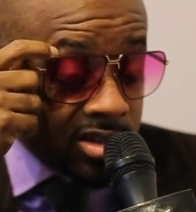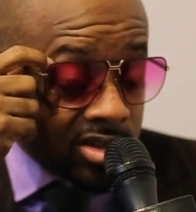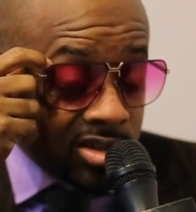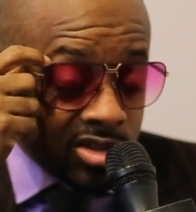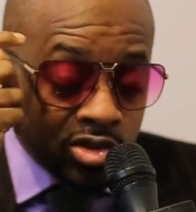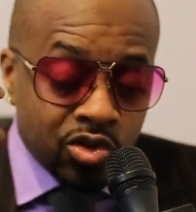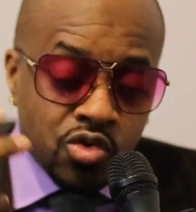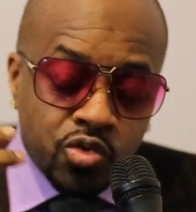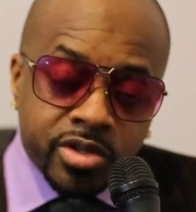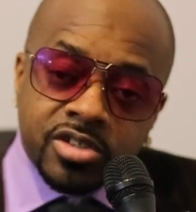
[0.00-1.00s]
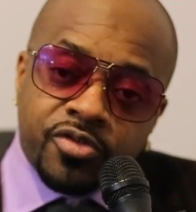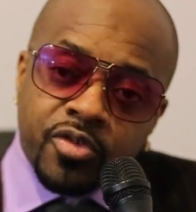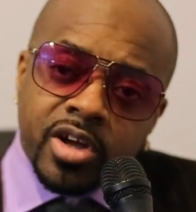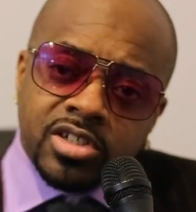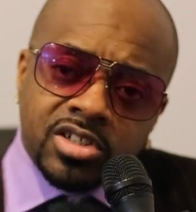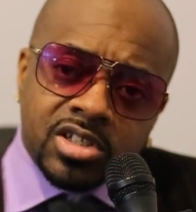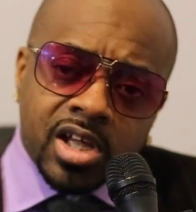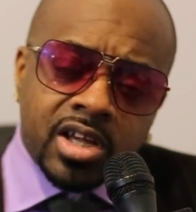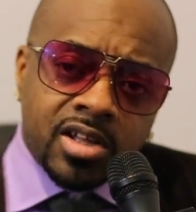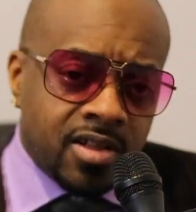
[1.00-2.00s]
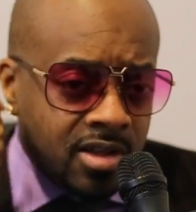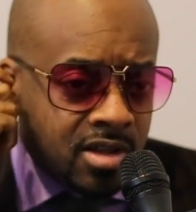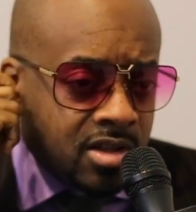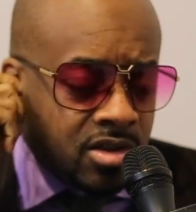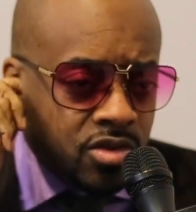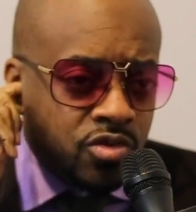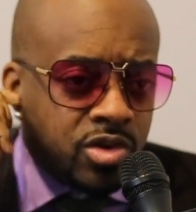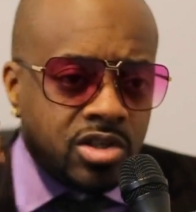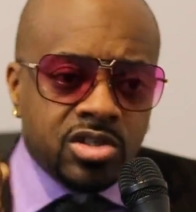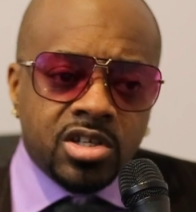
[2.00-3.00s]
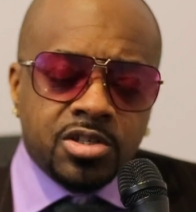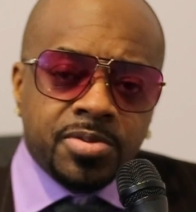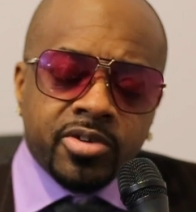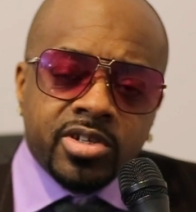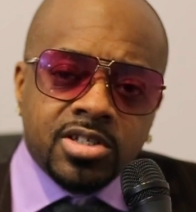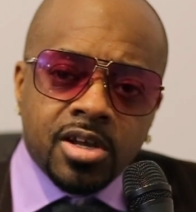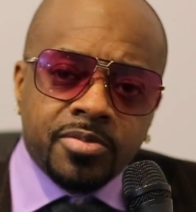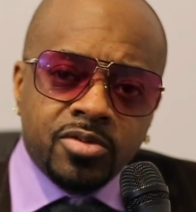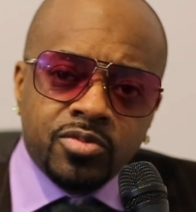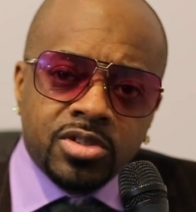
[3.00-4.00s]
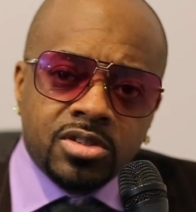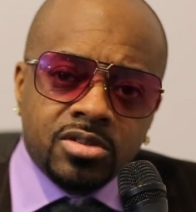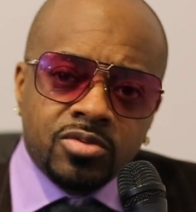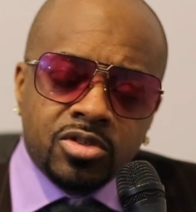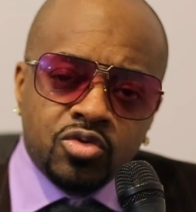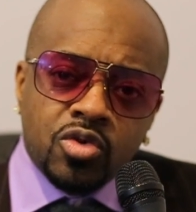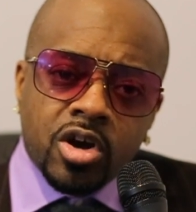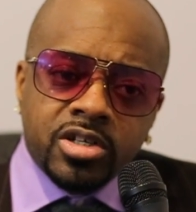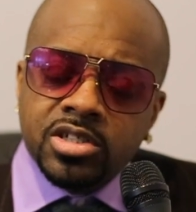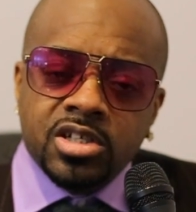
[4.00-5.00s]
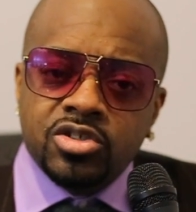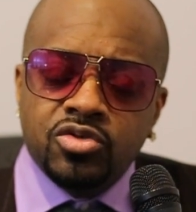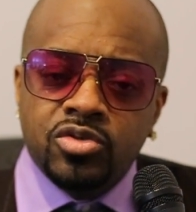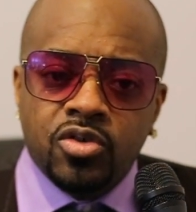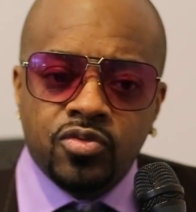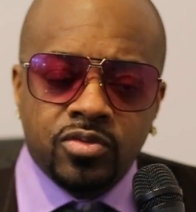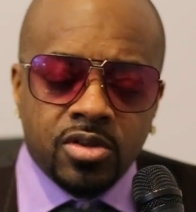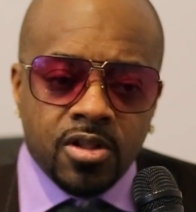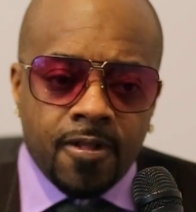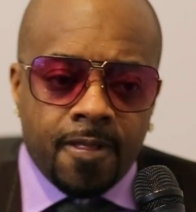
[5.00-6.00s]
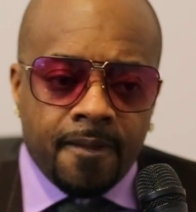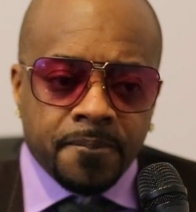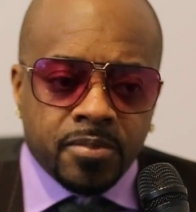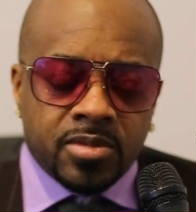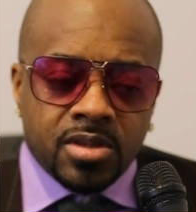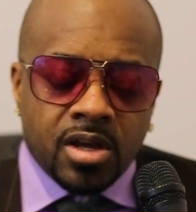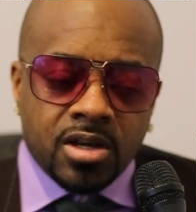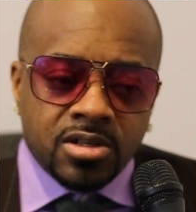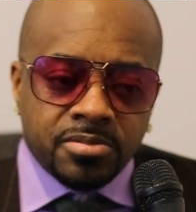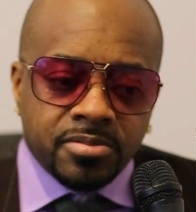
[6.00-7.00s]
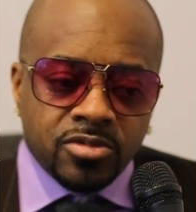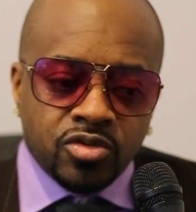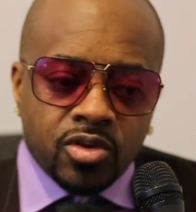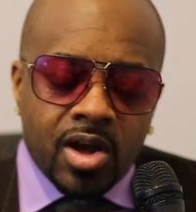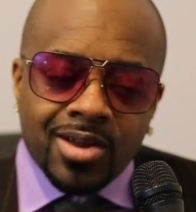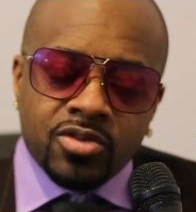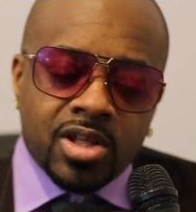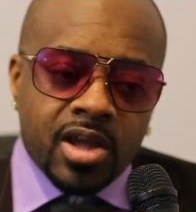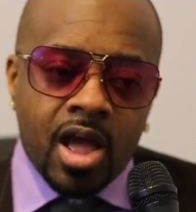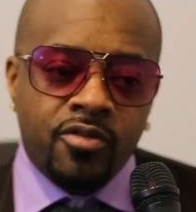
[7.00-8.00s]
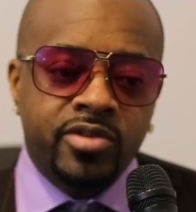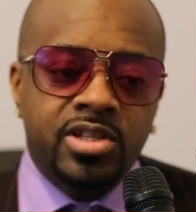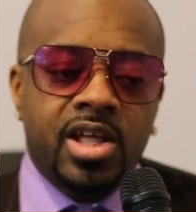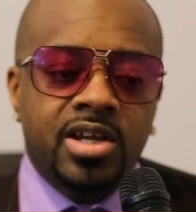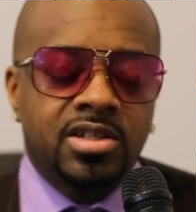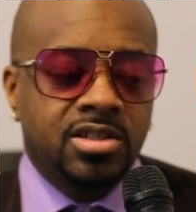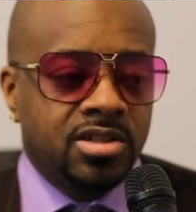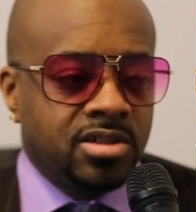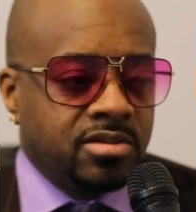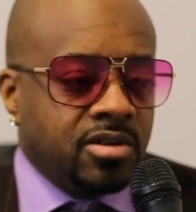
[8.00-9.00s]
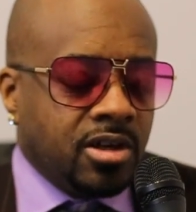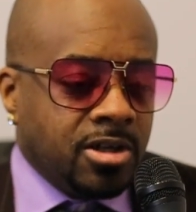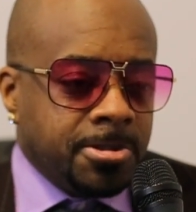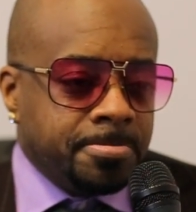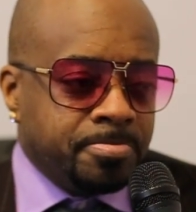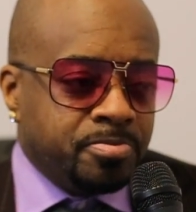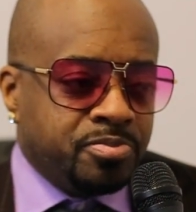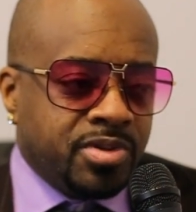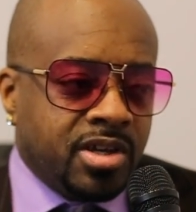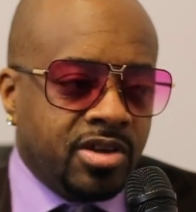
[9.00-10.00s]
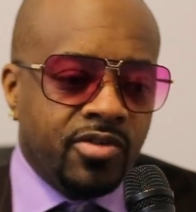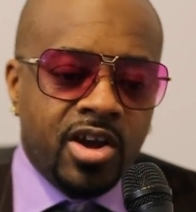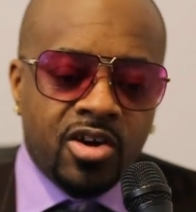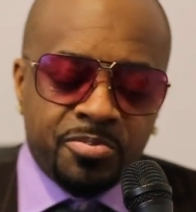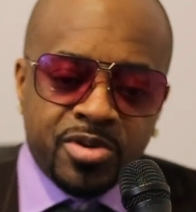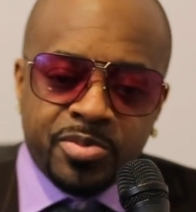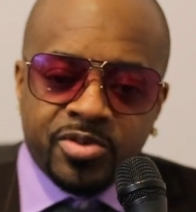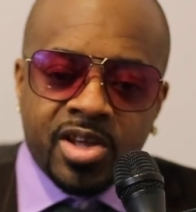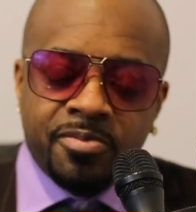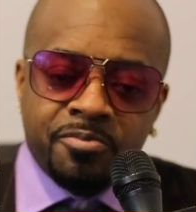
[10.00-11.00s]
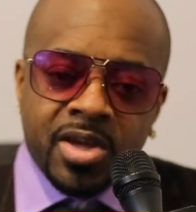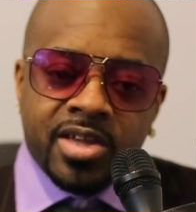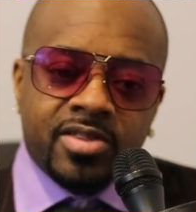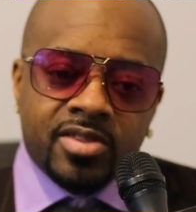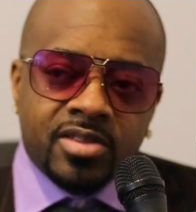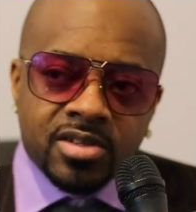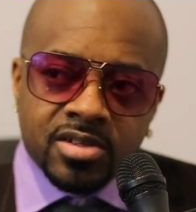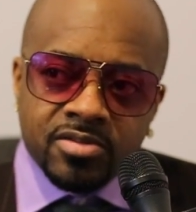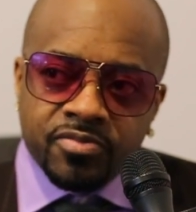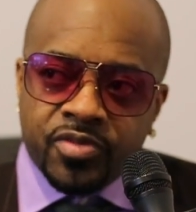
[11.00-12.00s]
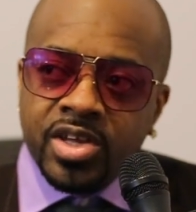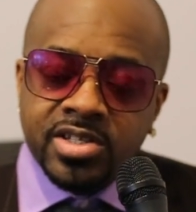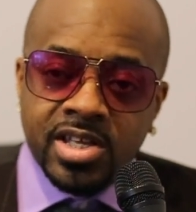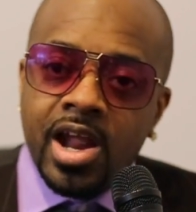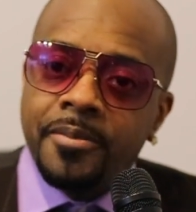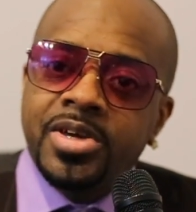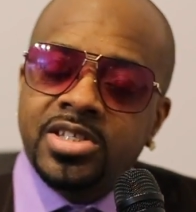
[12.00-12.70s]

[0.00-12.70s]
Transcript: because it's new and it's fresh. It's like you get to experience something with new artists that you don't. I don't really like being around people that make things that I'm